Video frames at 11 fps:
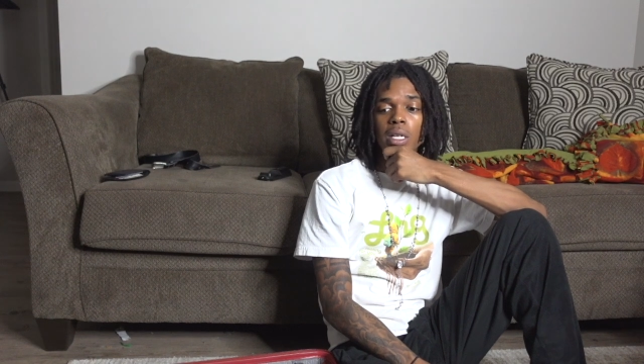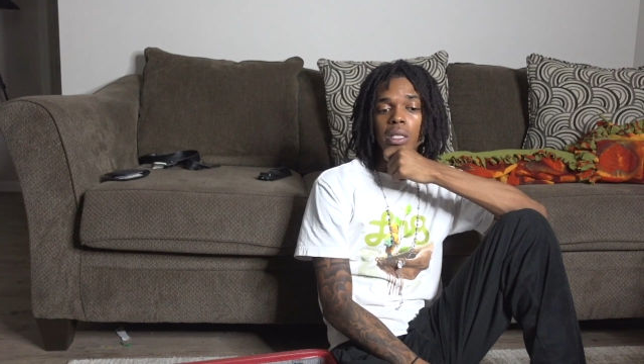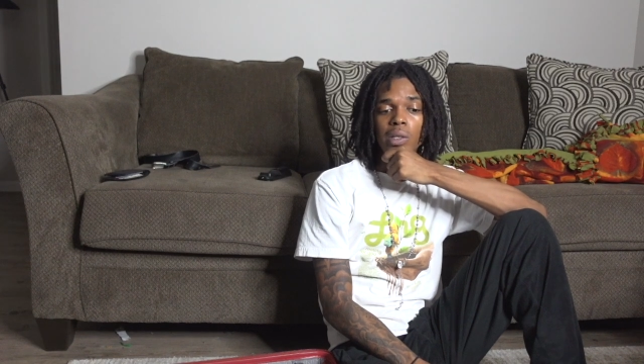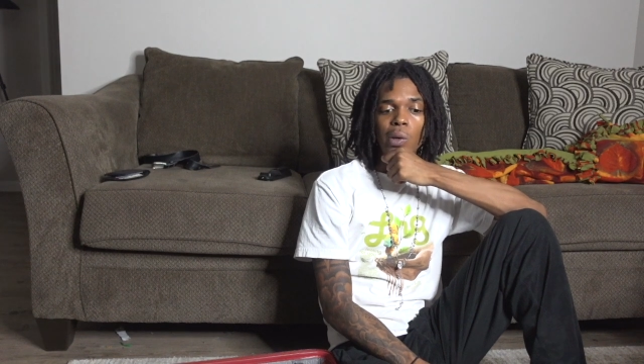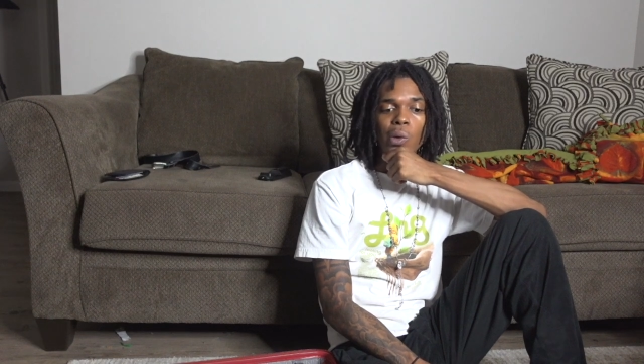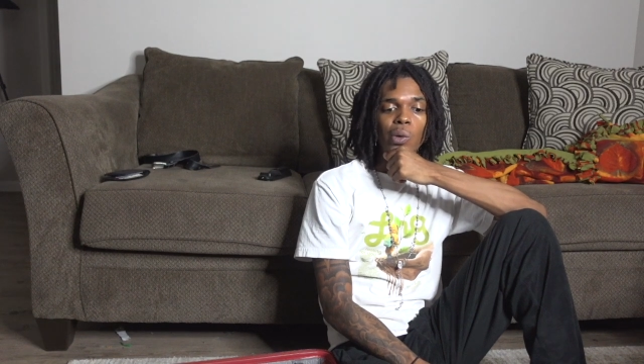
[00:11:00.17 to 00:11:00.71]

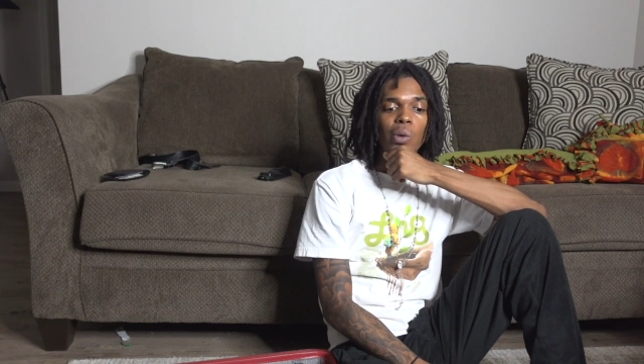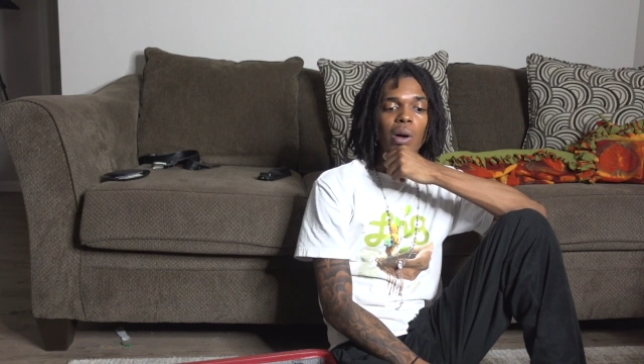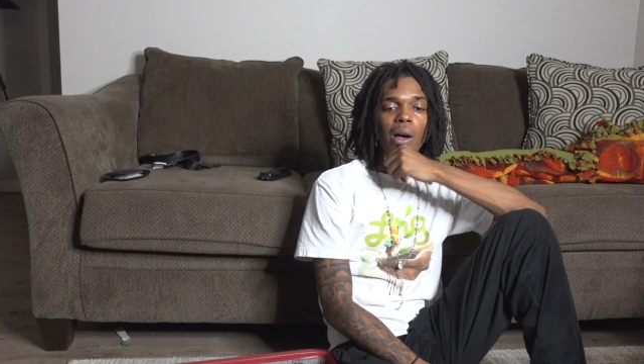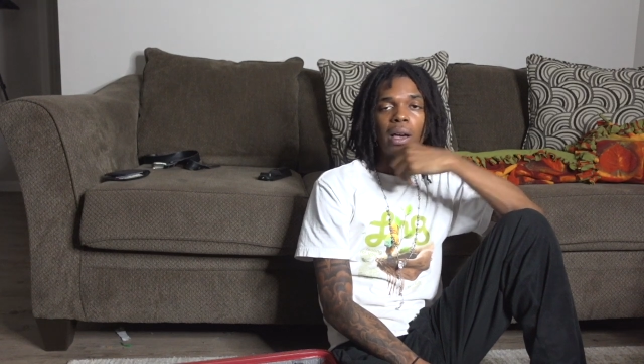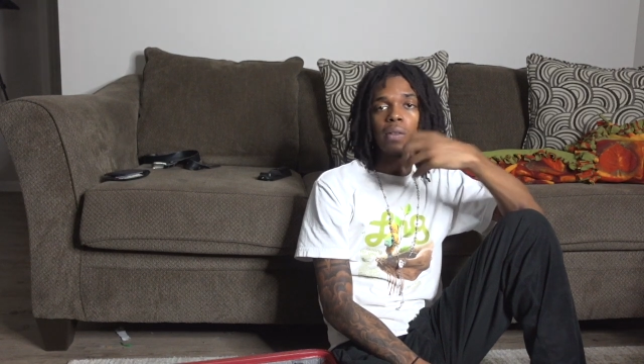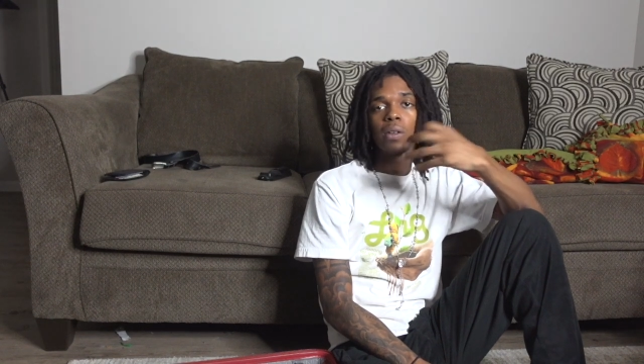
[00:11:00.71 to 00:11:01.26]
So
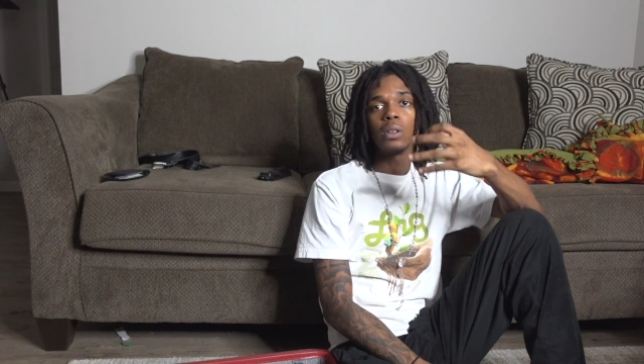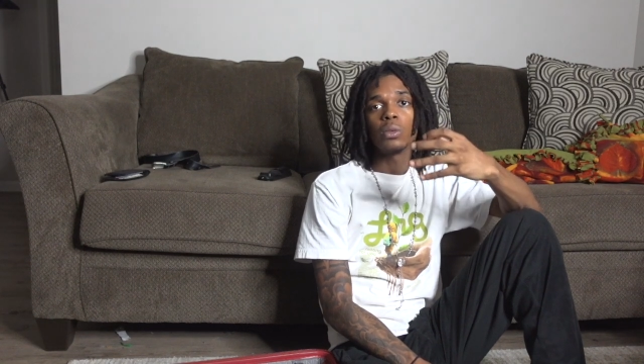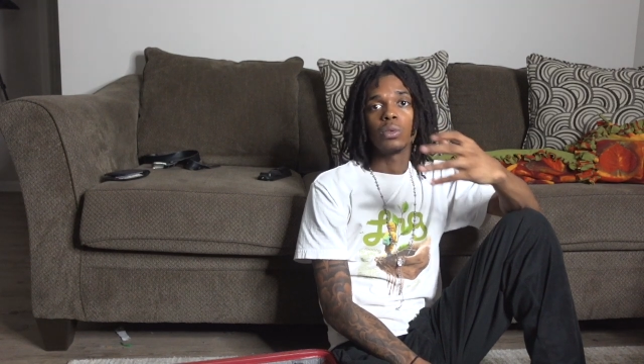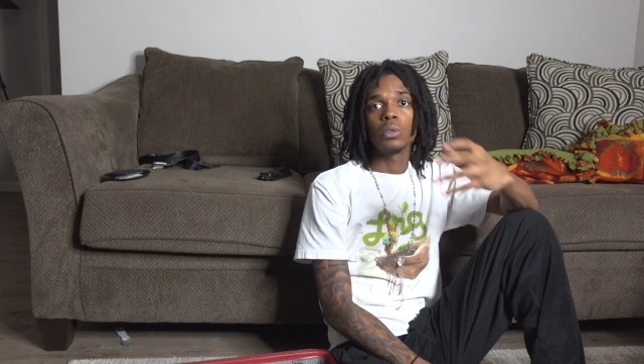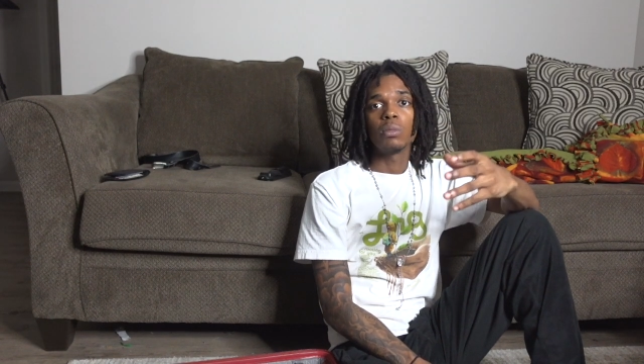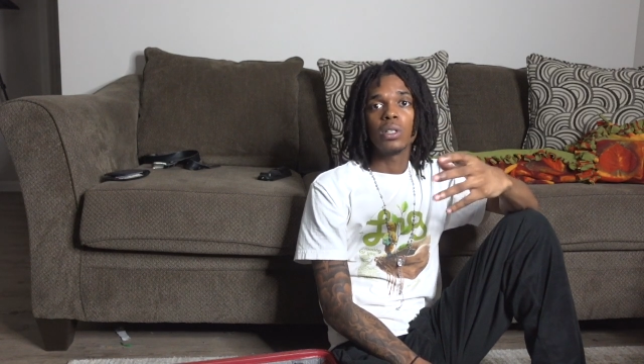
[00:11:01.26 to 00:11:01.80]
I ain't finna do
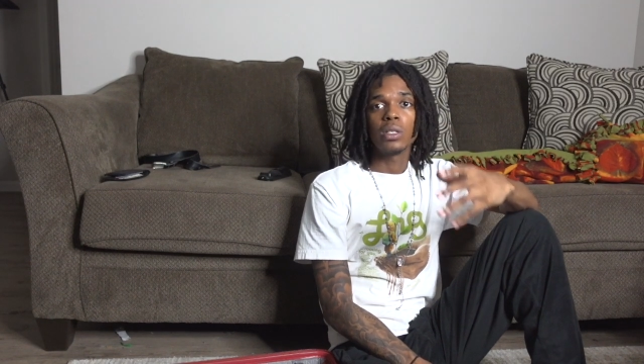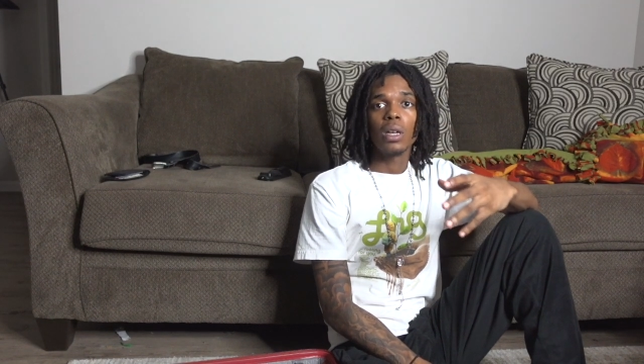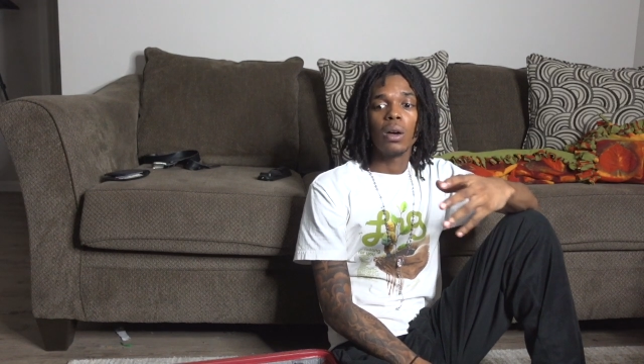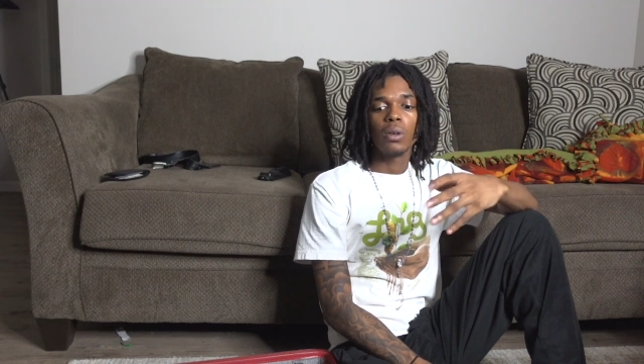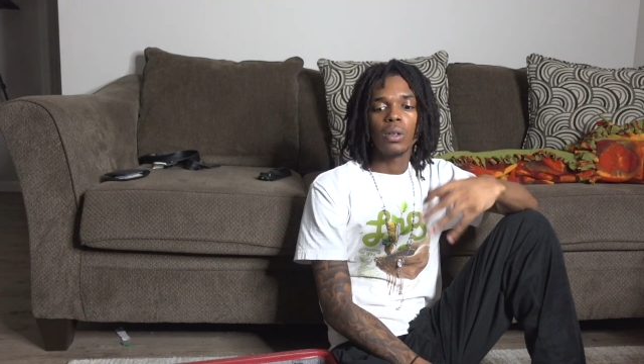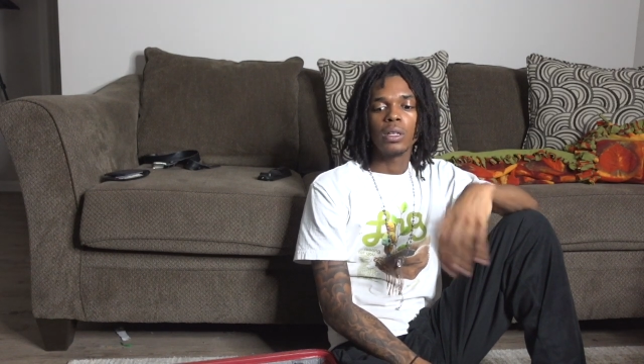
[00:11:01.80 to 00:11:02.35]
too much
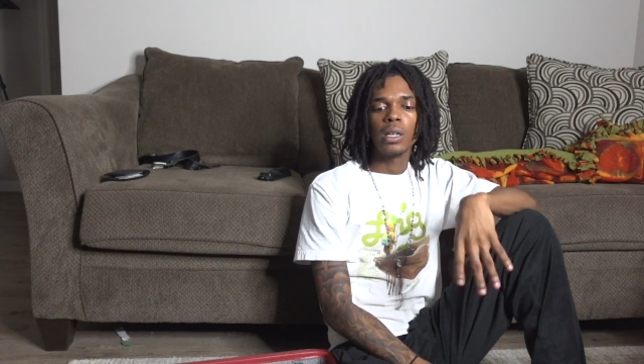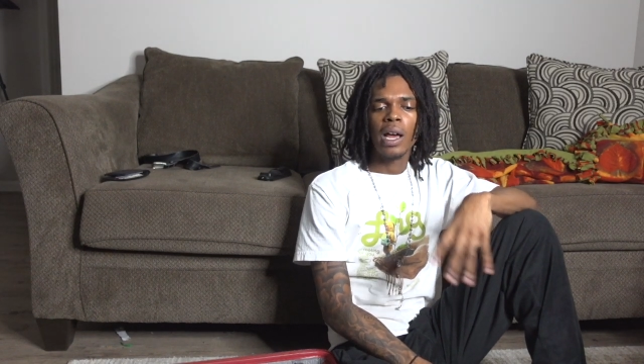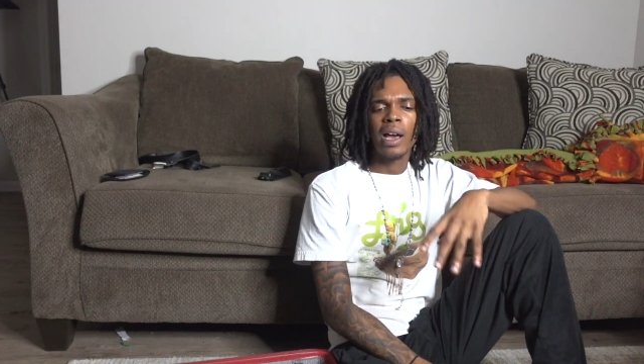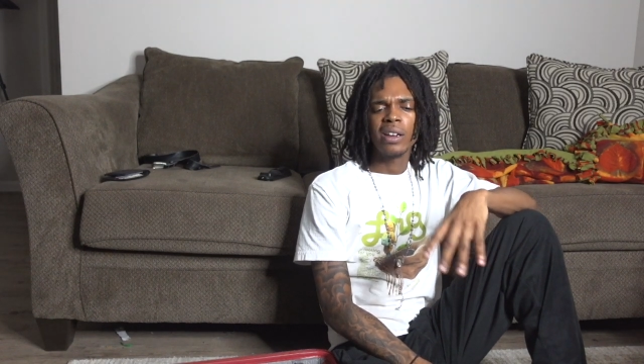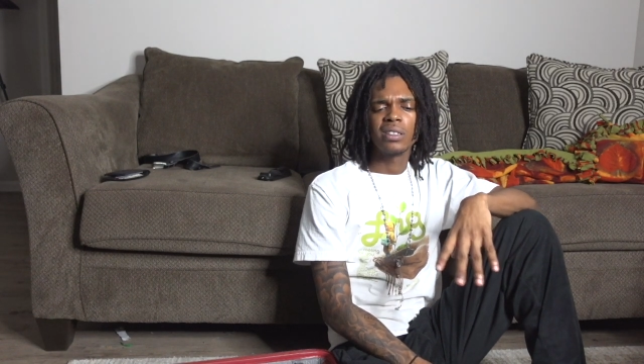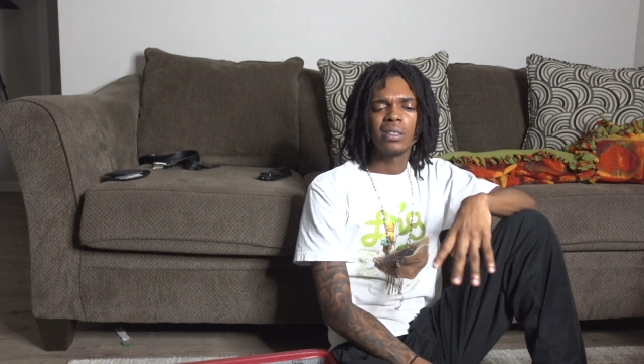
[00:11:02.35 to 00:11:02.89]
talking, and
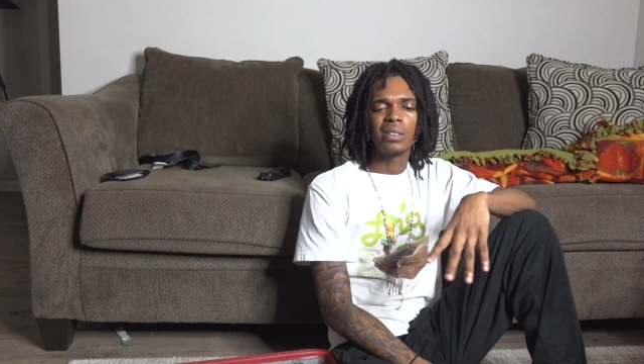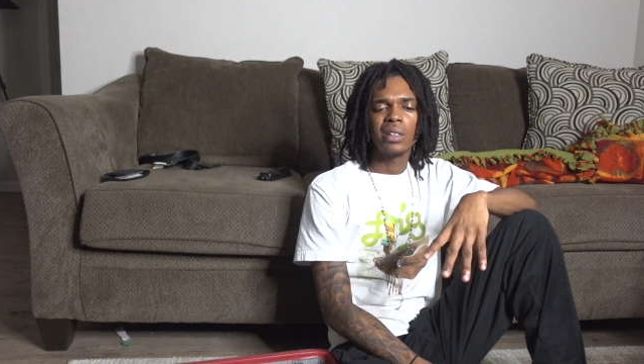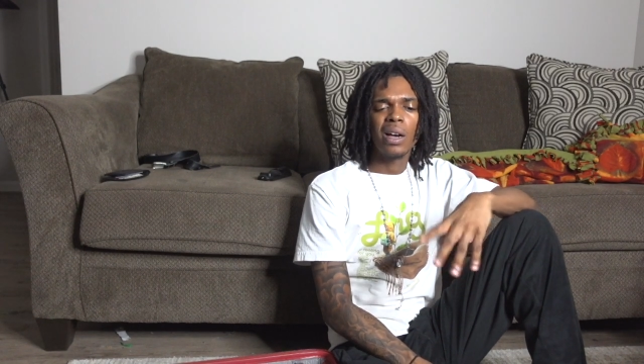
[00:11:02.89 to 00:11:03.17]
honestly,